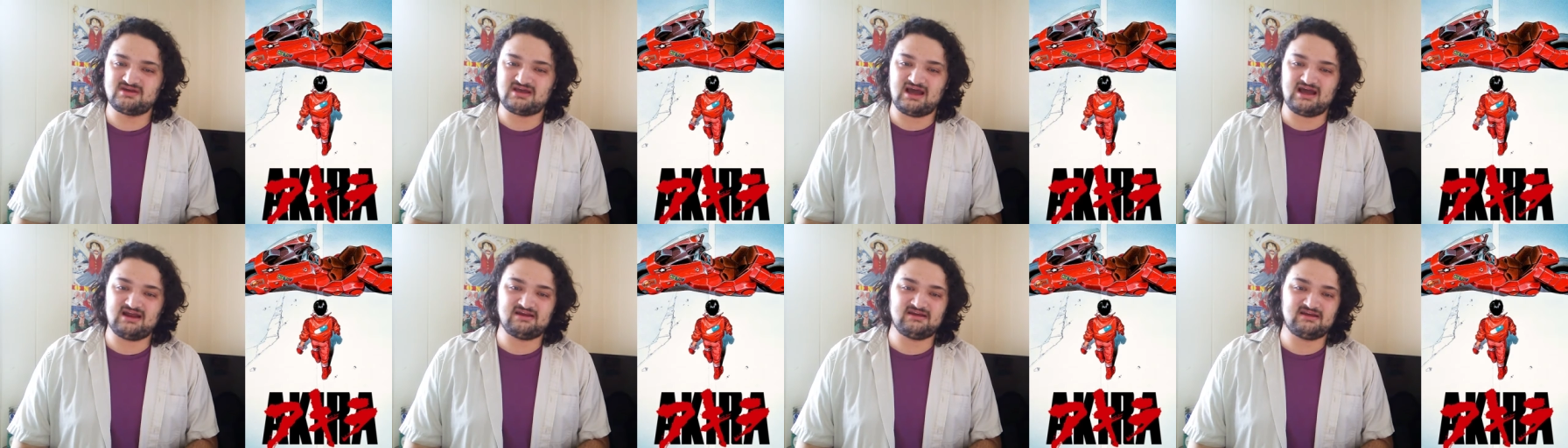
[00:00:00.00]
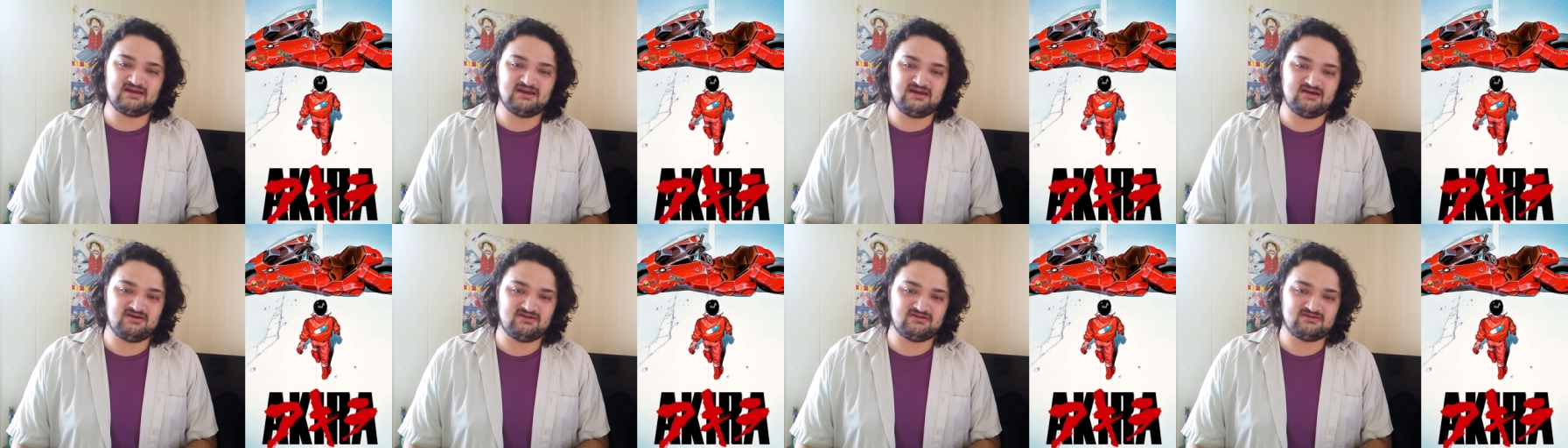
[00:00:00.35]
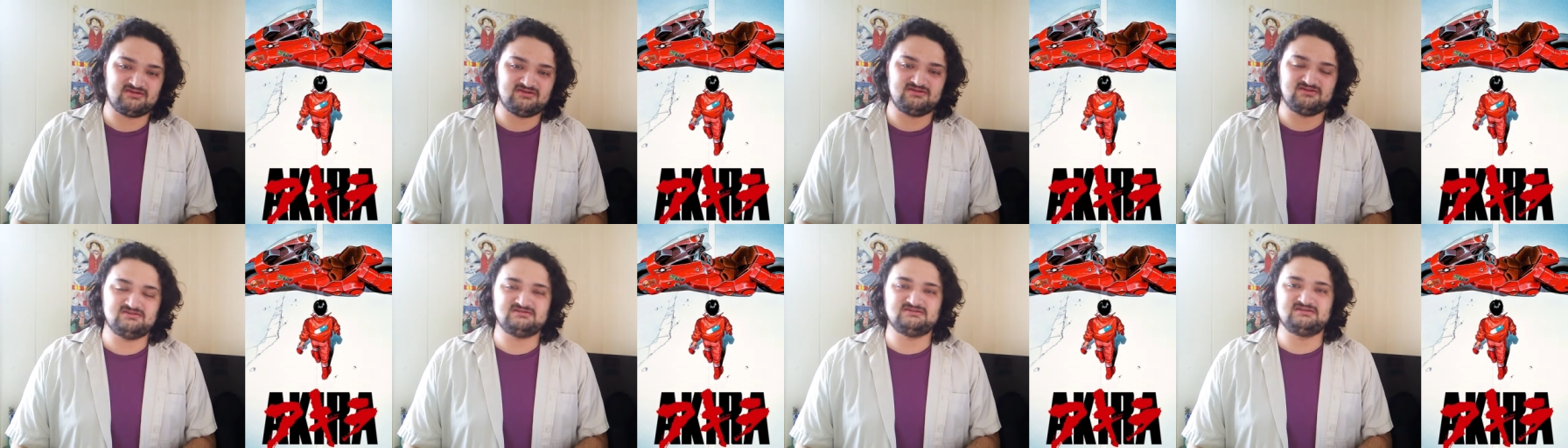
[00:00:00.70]
kind of
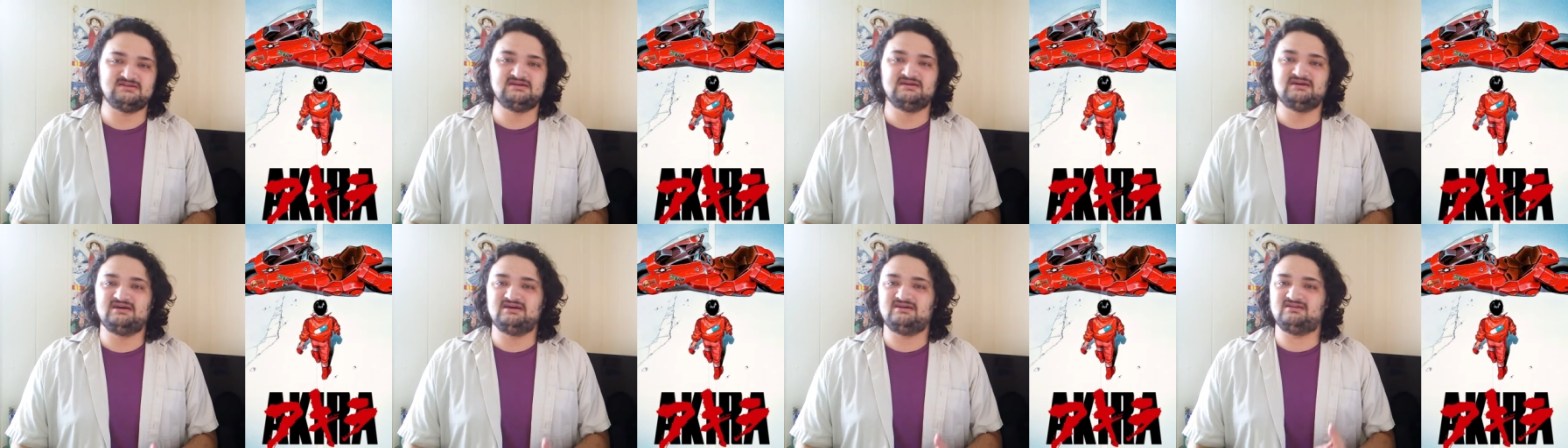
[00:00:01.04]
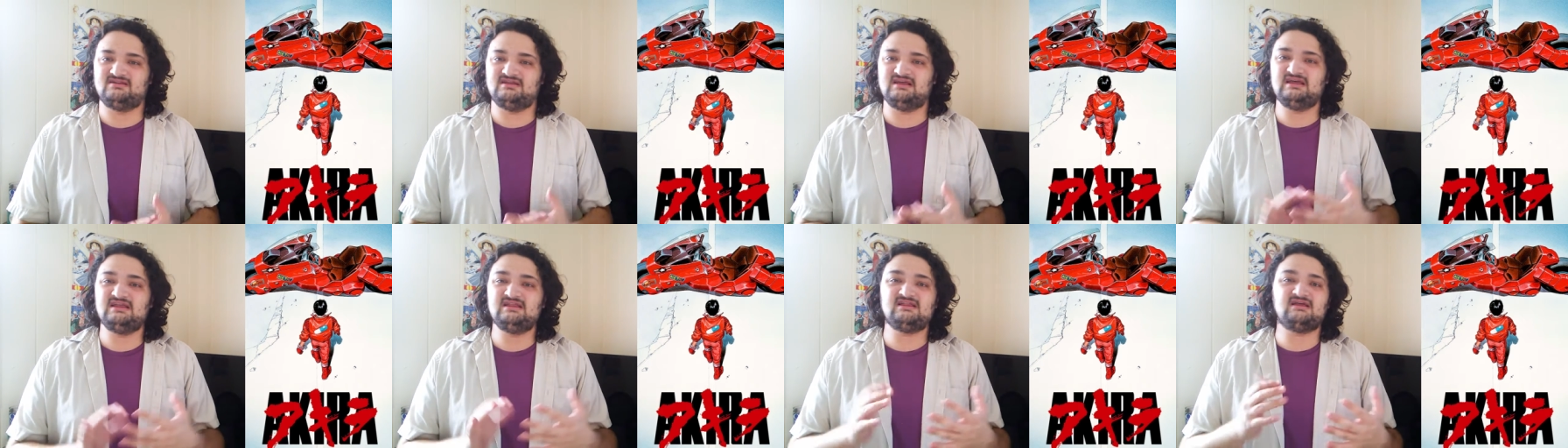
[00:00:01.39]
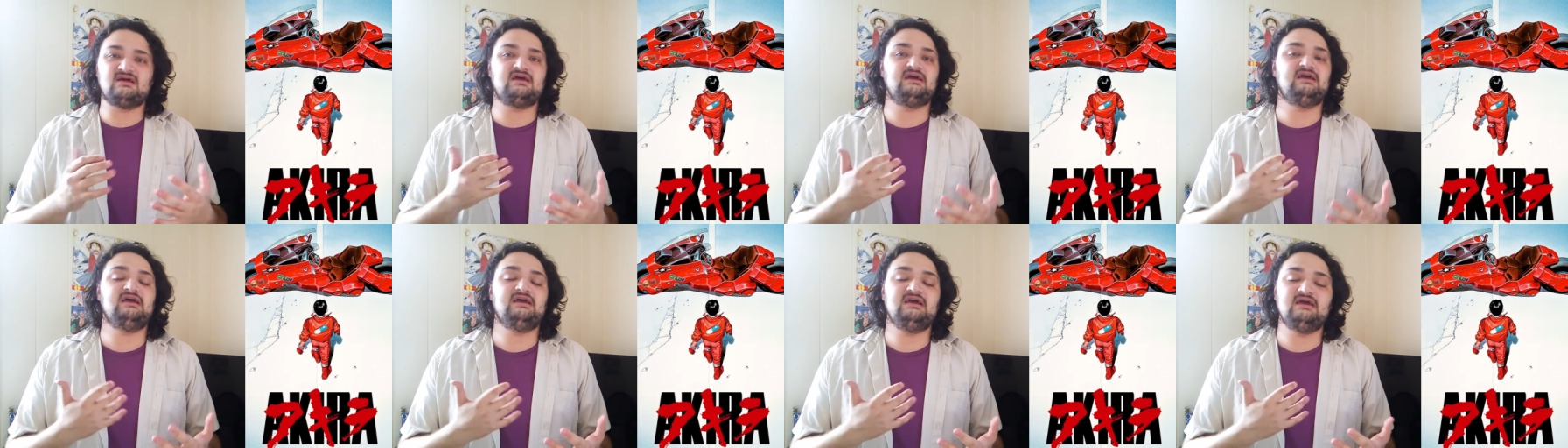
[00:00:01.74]
characters in
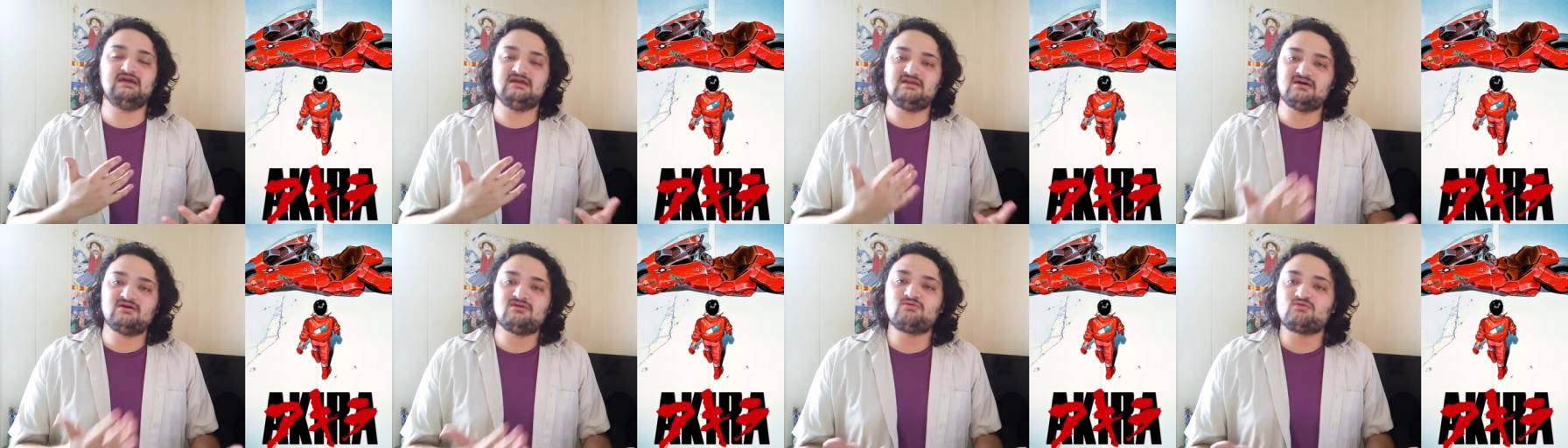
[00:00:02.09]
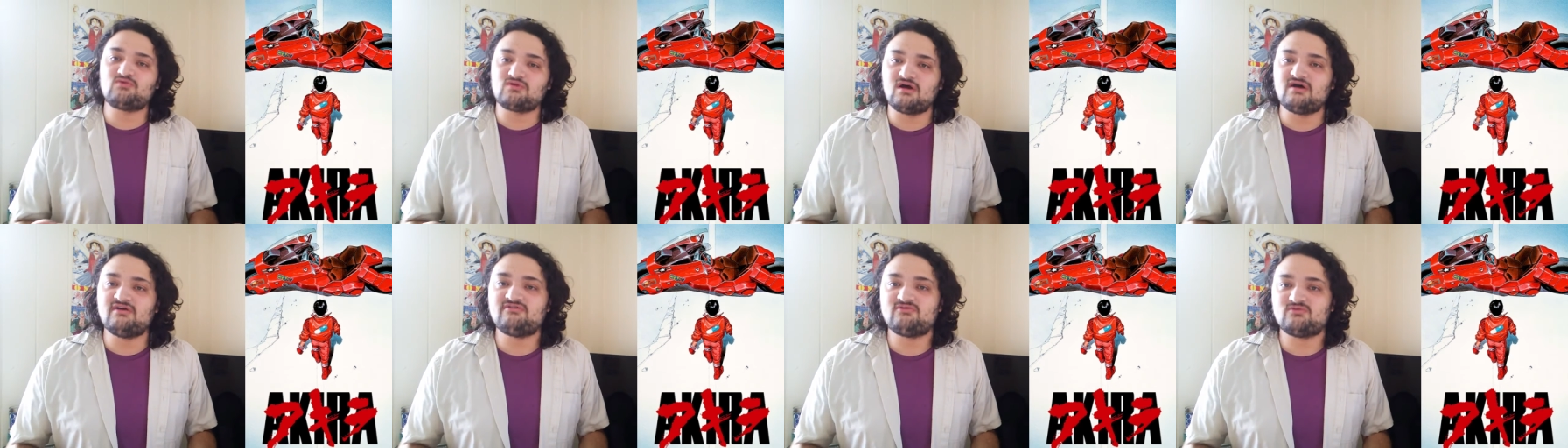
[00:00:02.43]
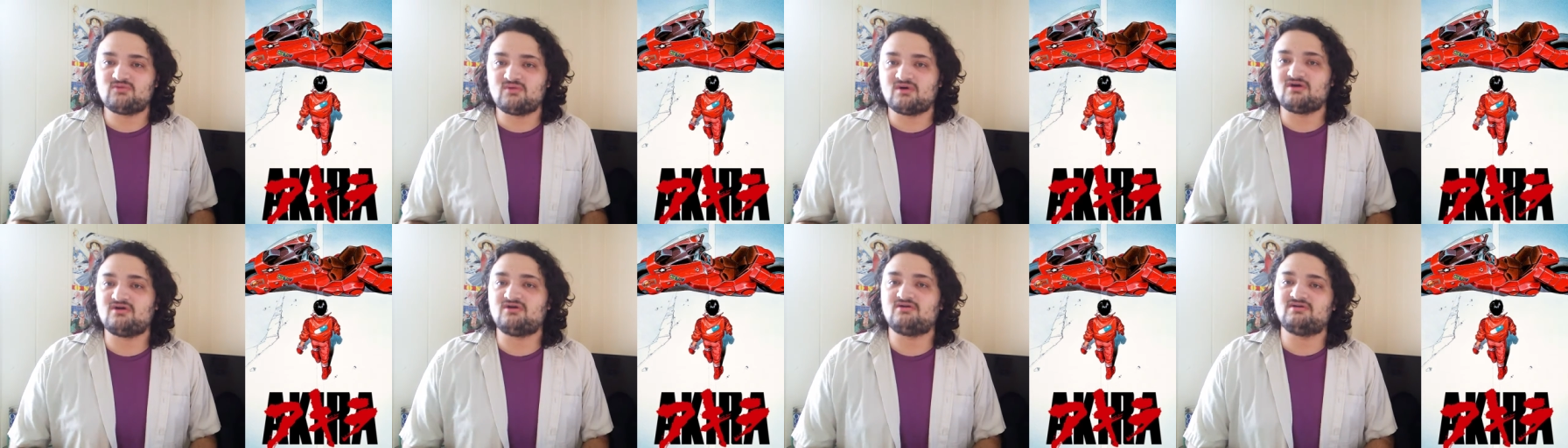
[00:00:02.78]
in a rough
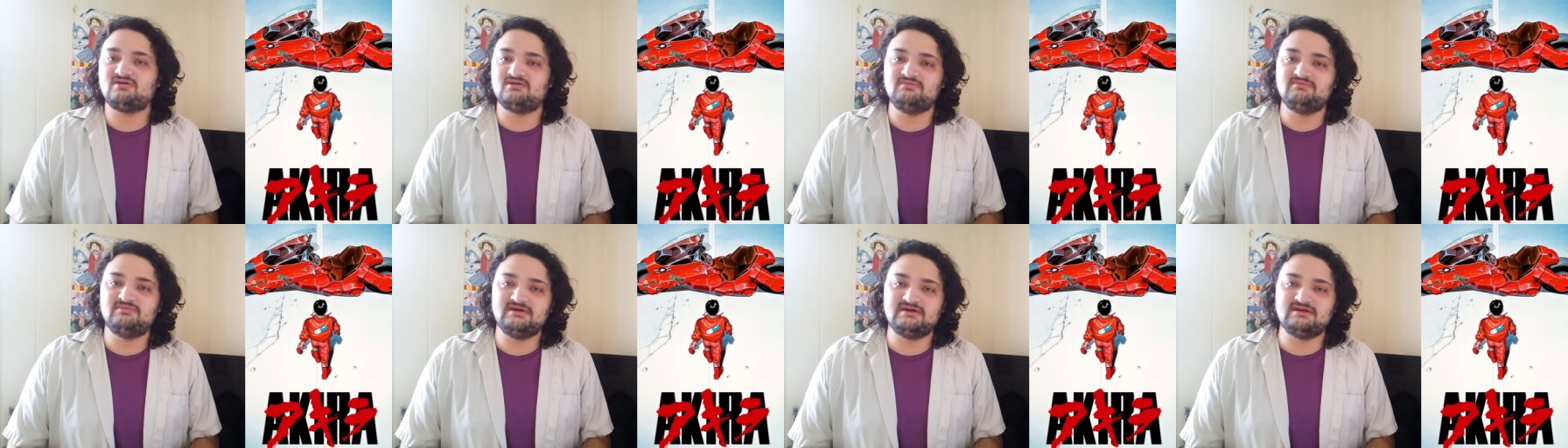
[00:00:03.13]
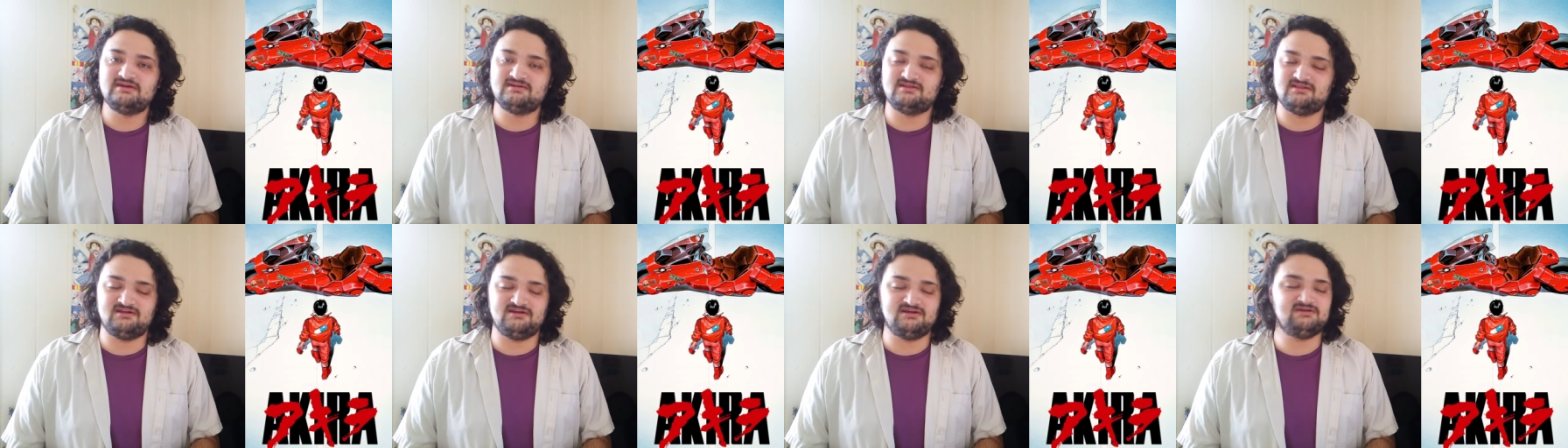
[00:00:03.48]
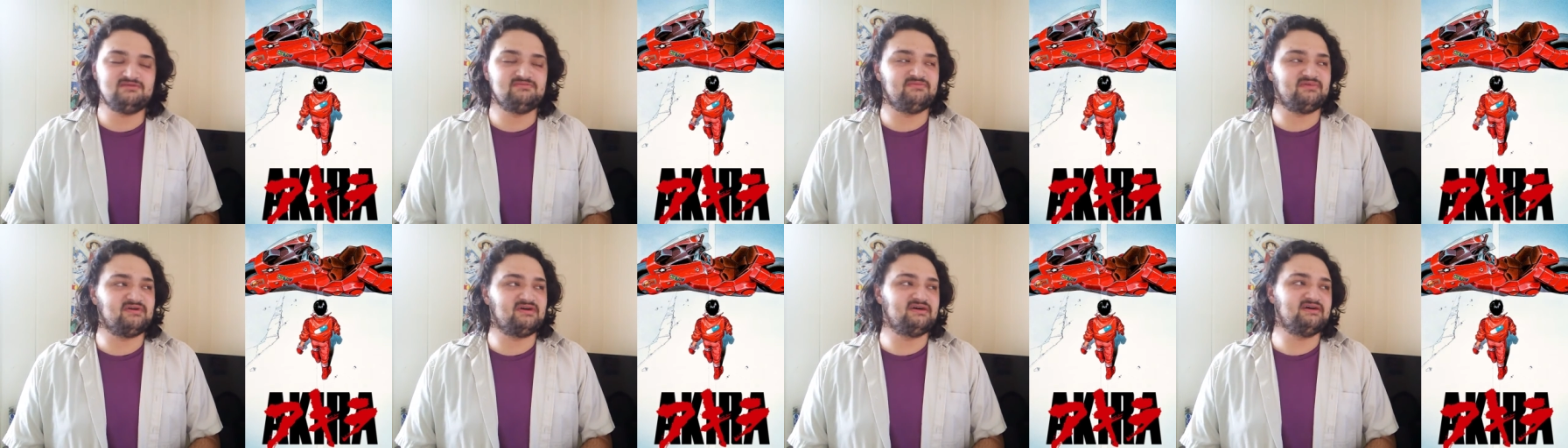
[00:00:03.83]
world, admittedly,
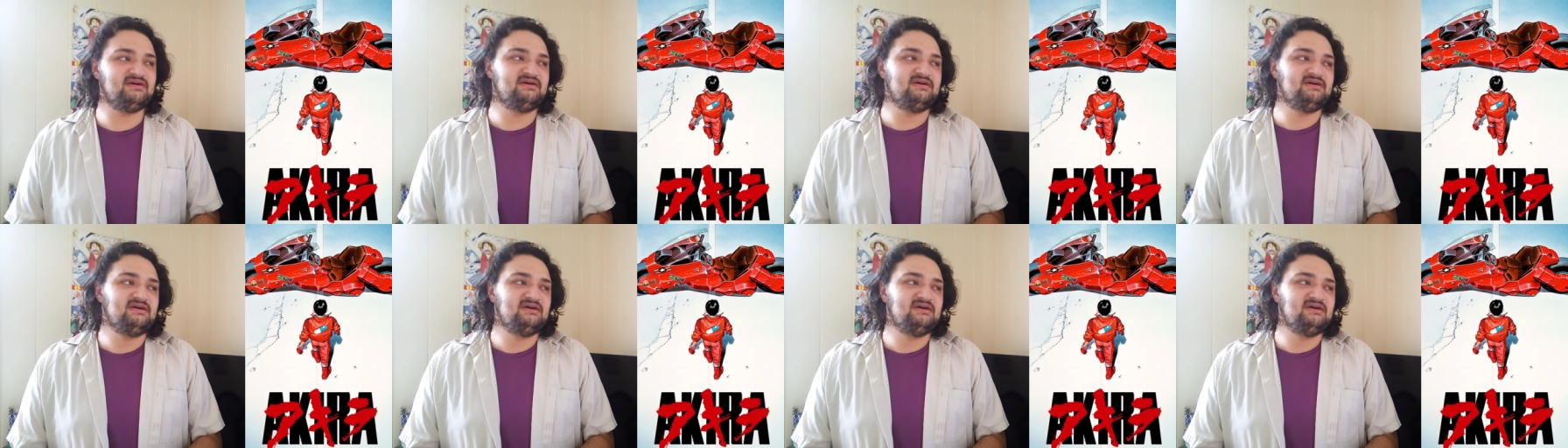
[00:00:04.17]
but